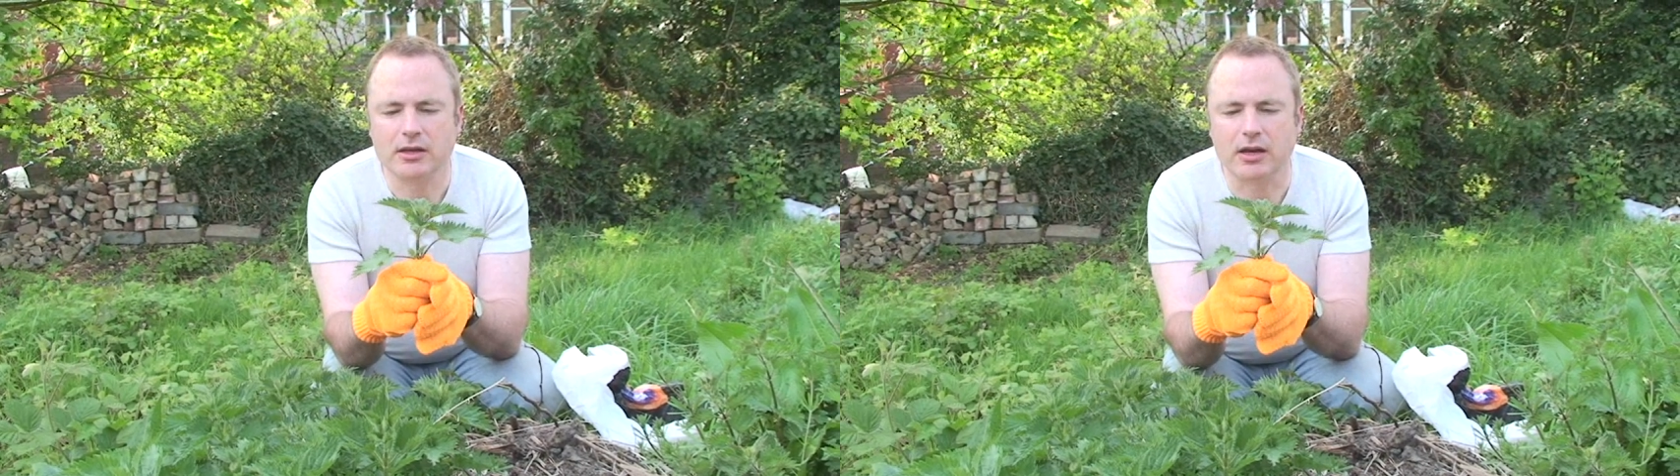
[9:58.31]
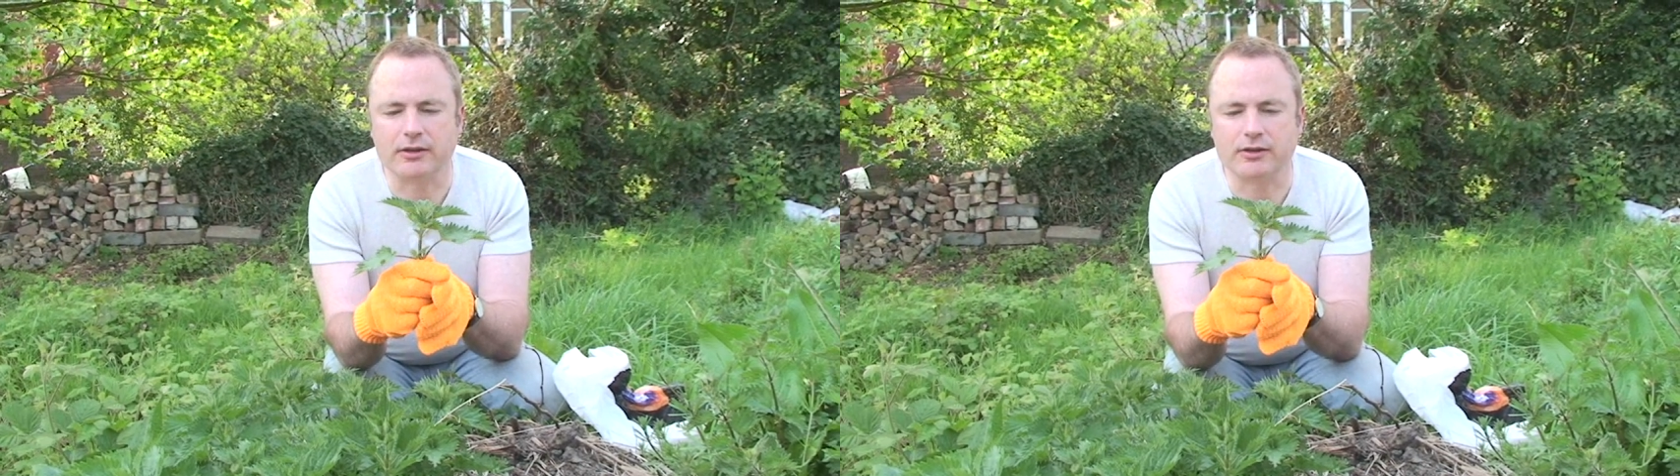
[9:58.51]

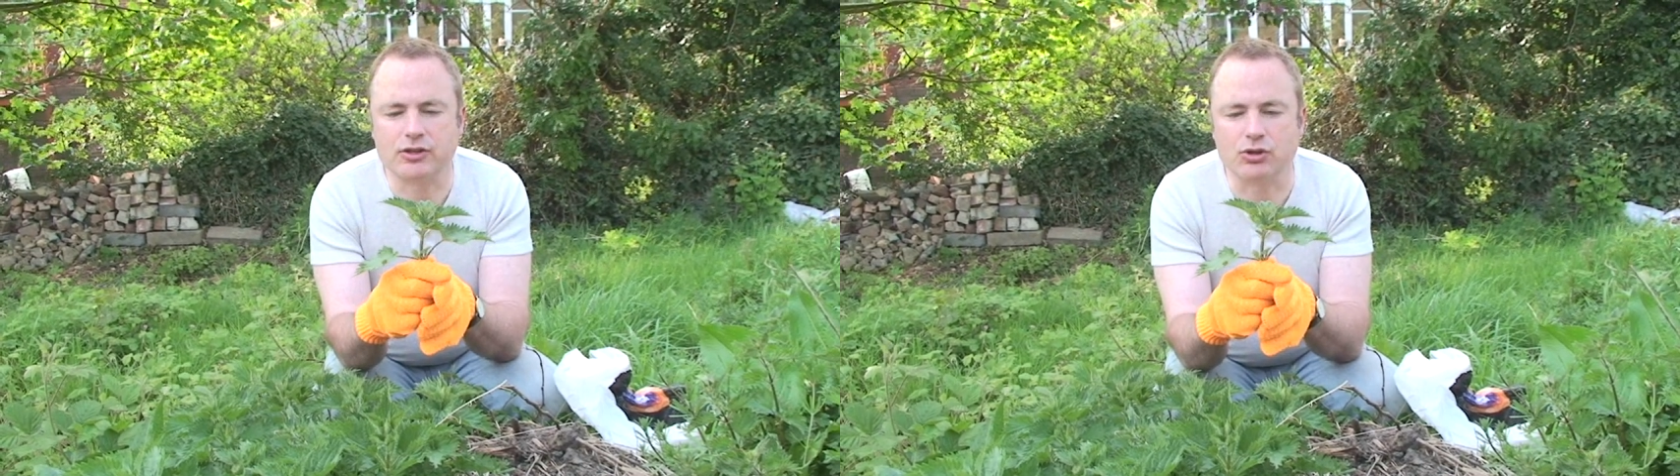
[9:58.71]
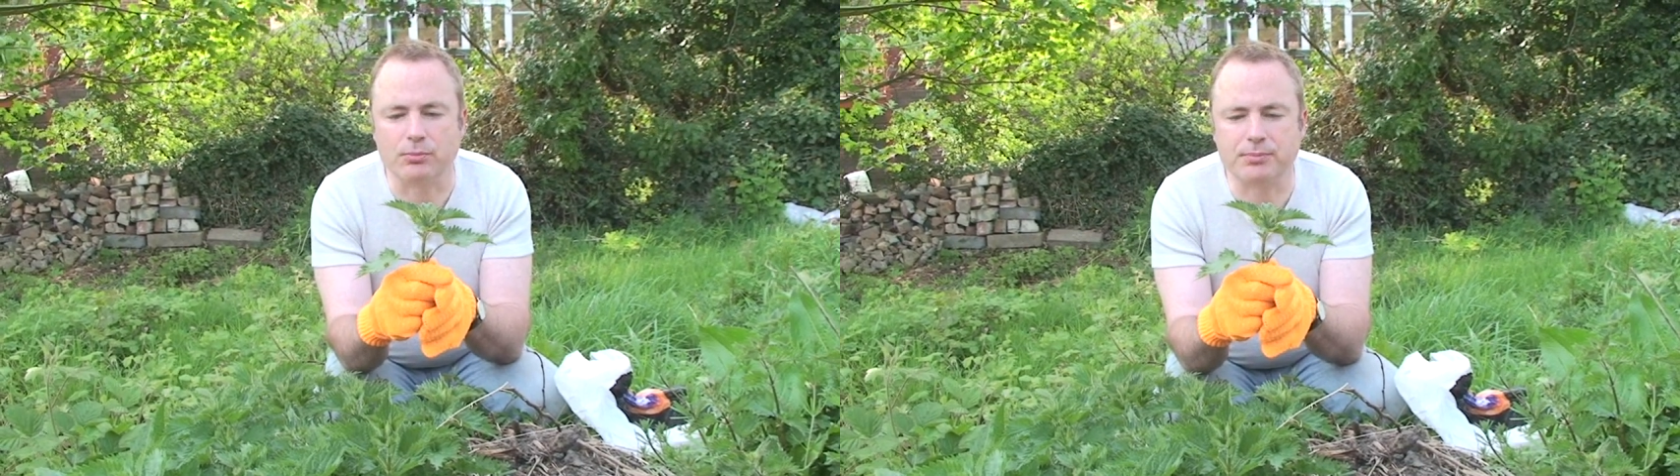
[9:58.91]
and
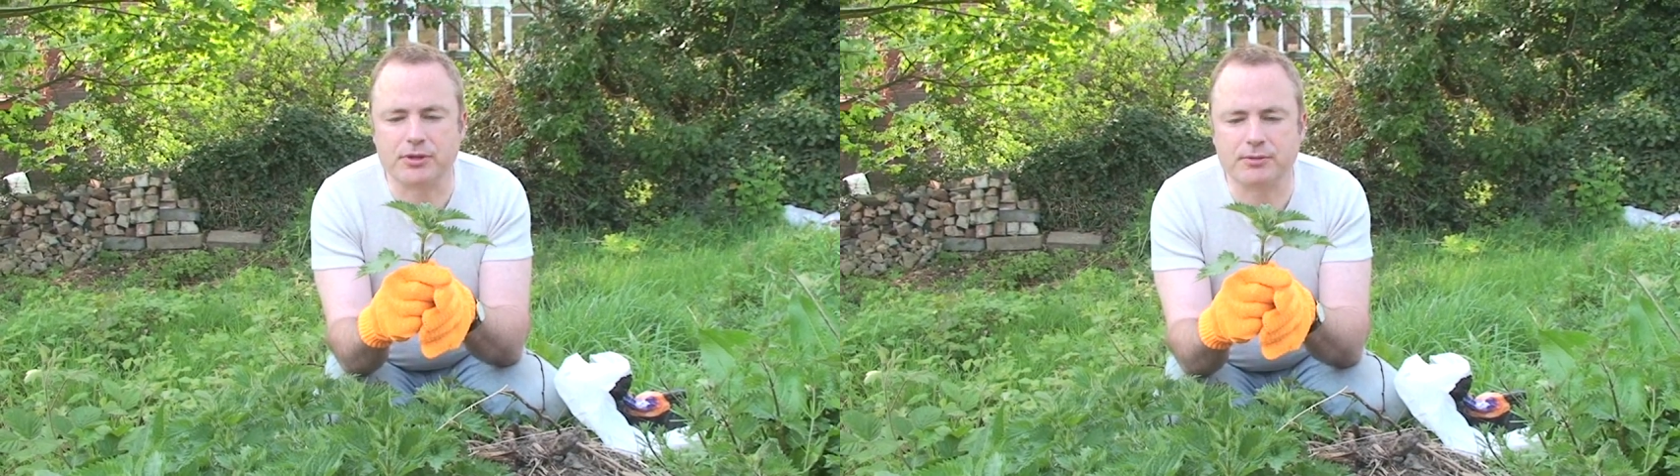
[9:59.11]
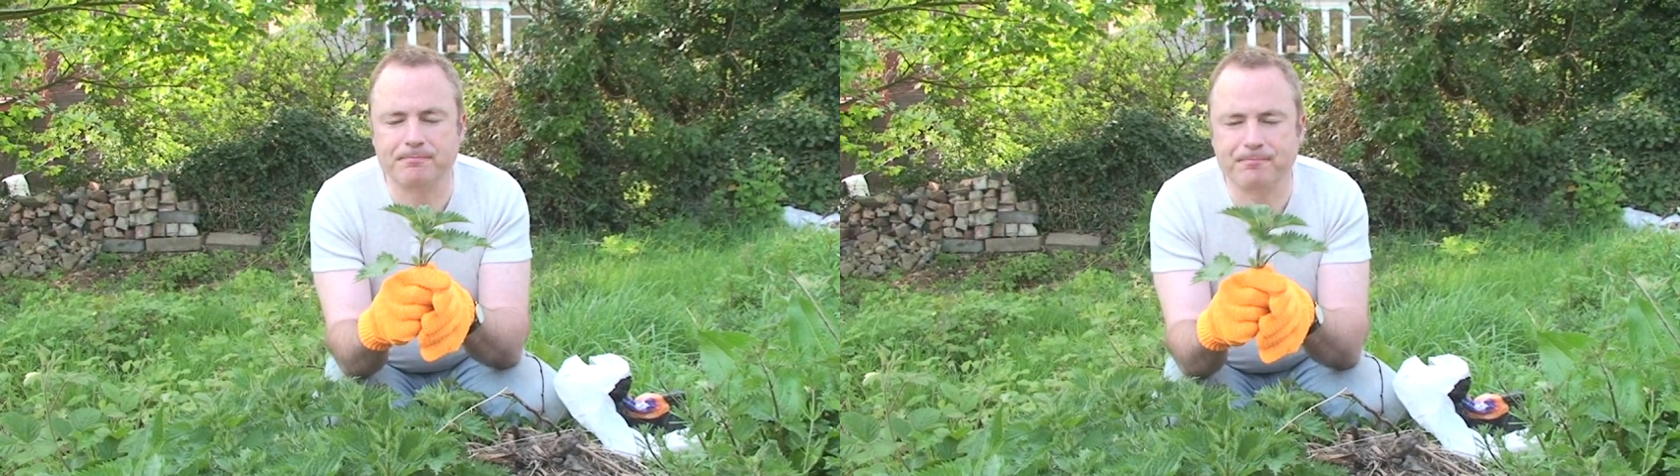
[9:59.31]
soups